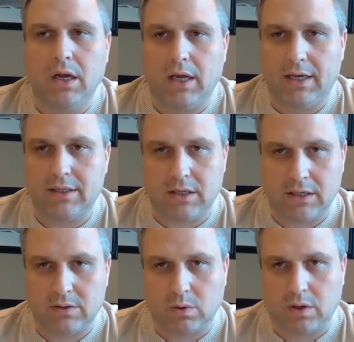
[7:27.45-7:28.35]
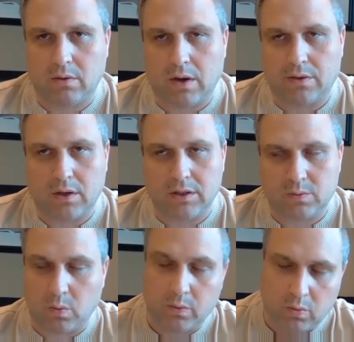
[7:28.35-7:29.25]
is really is
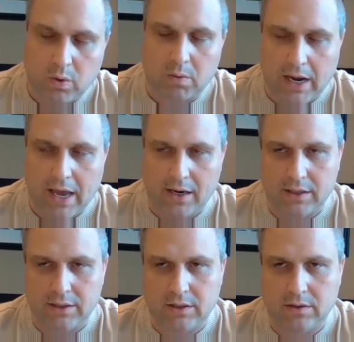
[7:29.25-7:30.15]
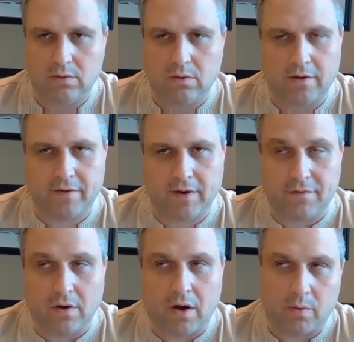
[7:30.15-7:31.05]
where we're headed to, or
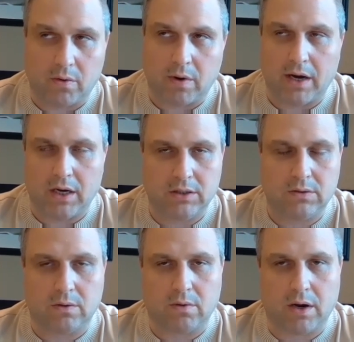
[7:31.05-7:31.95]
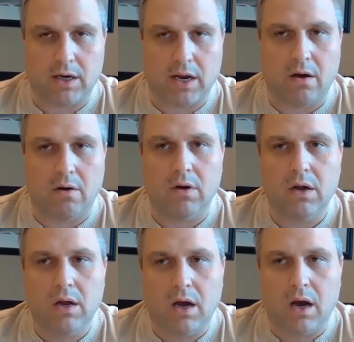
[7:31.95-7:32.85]
if not, we're right into it right now.
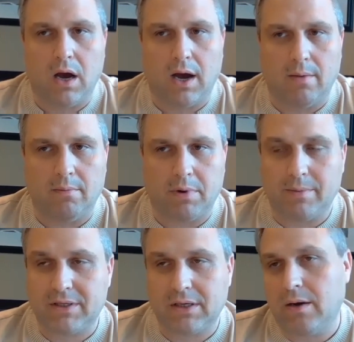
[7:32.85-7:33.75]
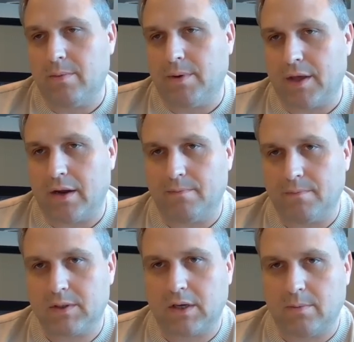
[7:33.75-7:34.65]
But I'm excited about that.
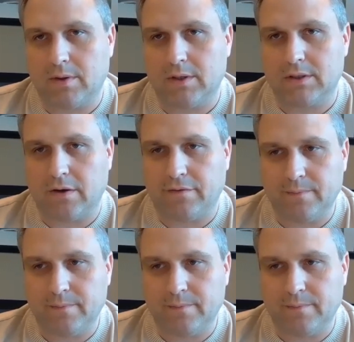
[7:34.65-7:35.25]
Excited about this stuff.